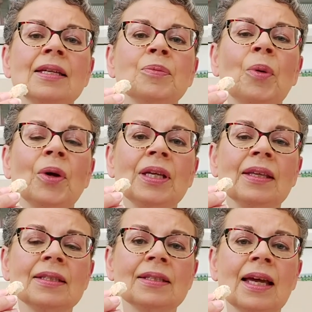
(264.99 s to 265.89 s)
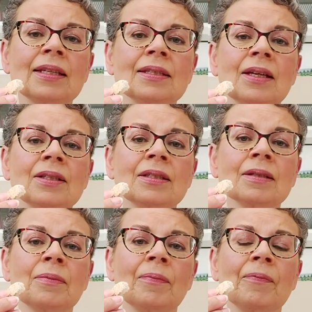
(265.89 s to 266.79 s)
body that sets us
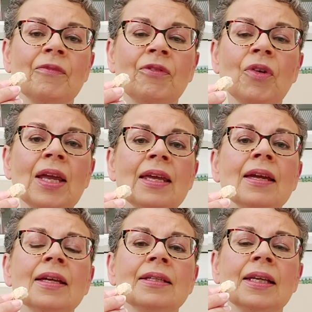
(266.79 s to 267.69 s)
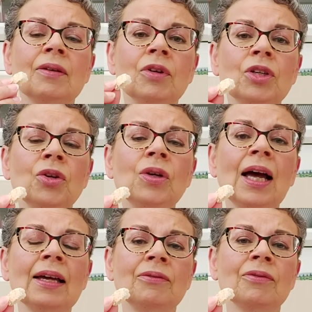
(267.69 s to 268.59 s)
free to live a new
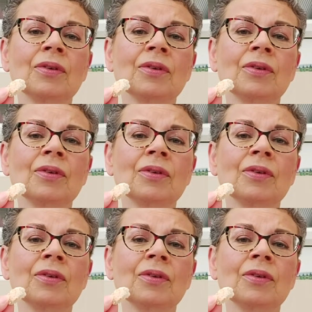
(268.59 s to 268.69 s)
life,